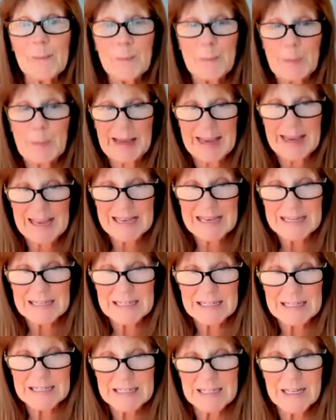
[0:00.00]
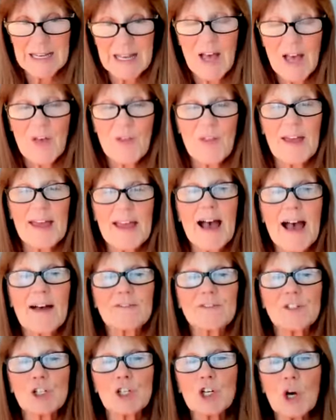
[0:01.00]
a band. They
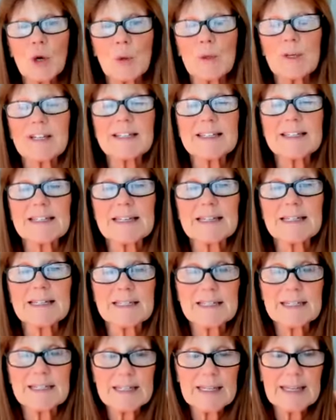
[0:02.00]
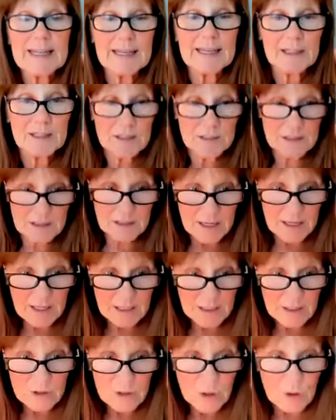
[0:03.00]
have to coexist in a
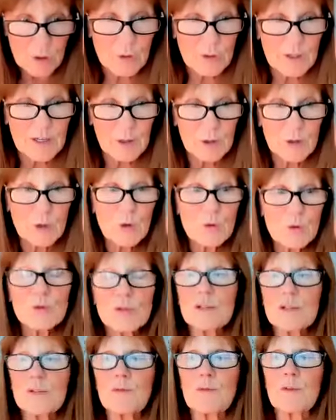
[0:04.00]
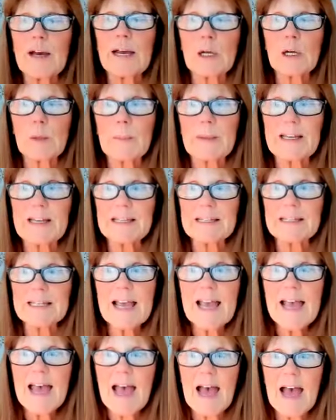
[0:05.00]
enclosed environment,
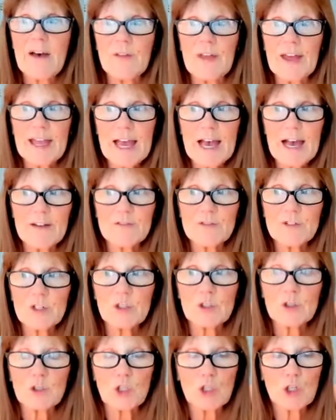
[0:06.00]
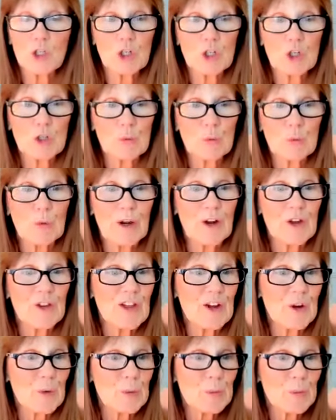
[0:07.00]
and they have to learn where
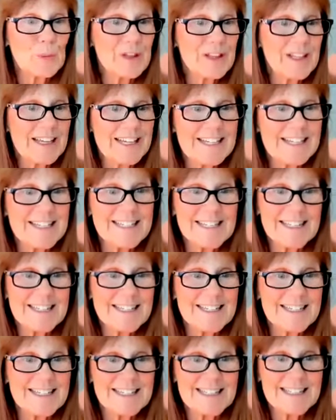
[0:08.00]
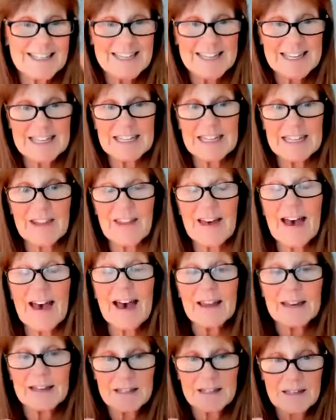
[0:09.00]
their place is in
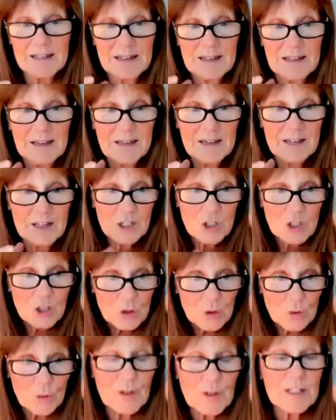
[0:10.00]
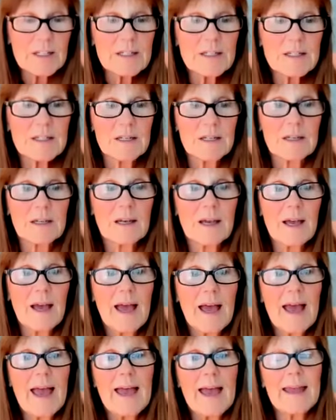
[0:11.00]
that unit
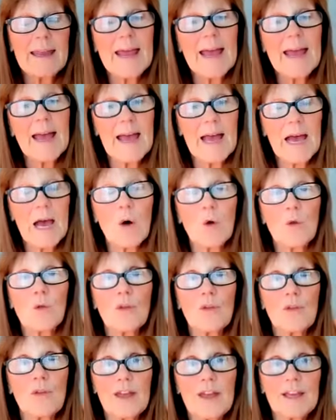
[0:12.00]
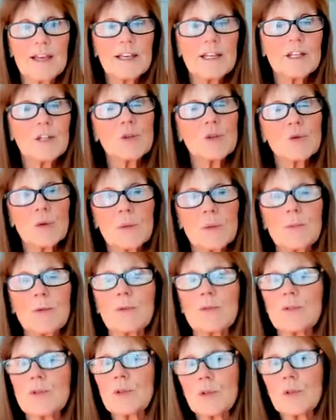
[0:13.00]
and how they
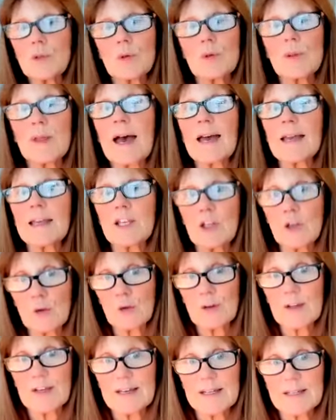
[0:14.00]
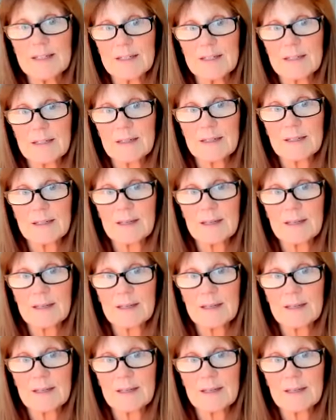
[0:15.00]
contribute to that unit.